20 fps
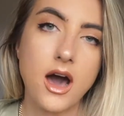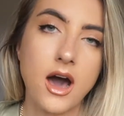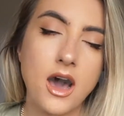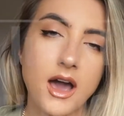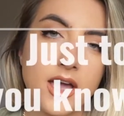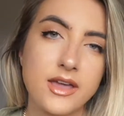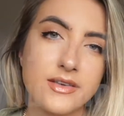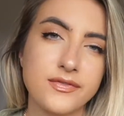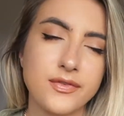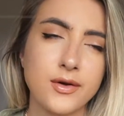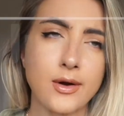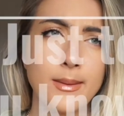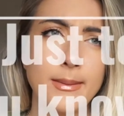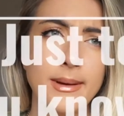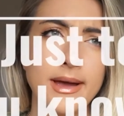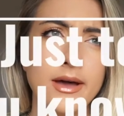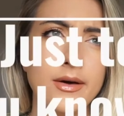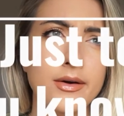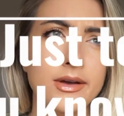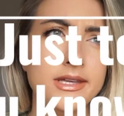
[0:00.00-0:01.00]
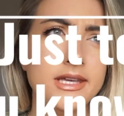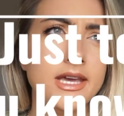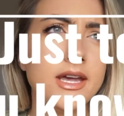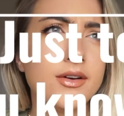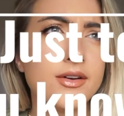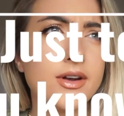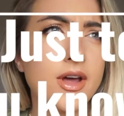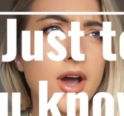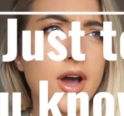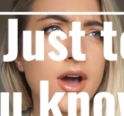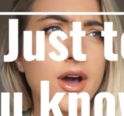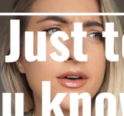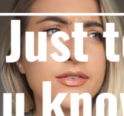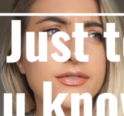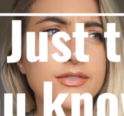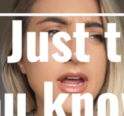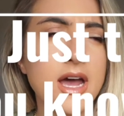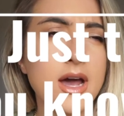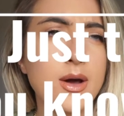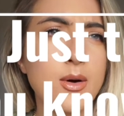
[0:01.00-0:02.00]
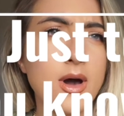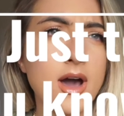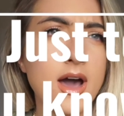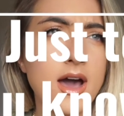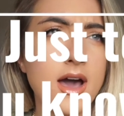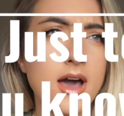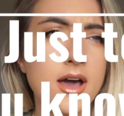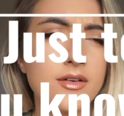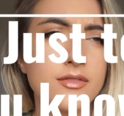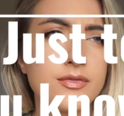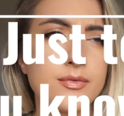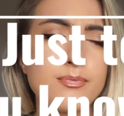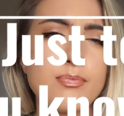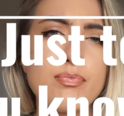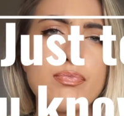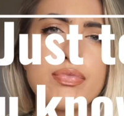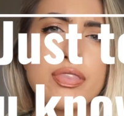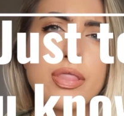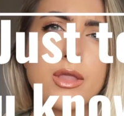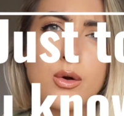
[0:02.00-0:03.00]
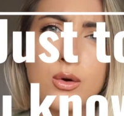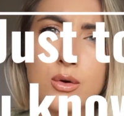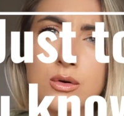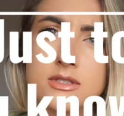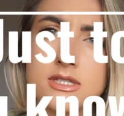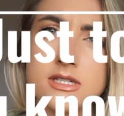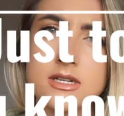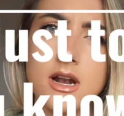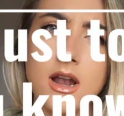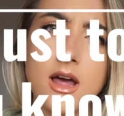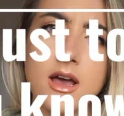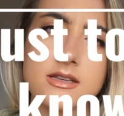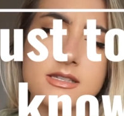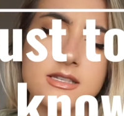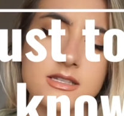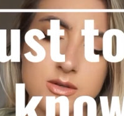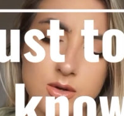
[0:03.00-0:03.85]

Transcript: I for about a year and a half now have ordered glasses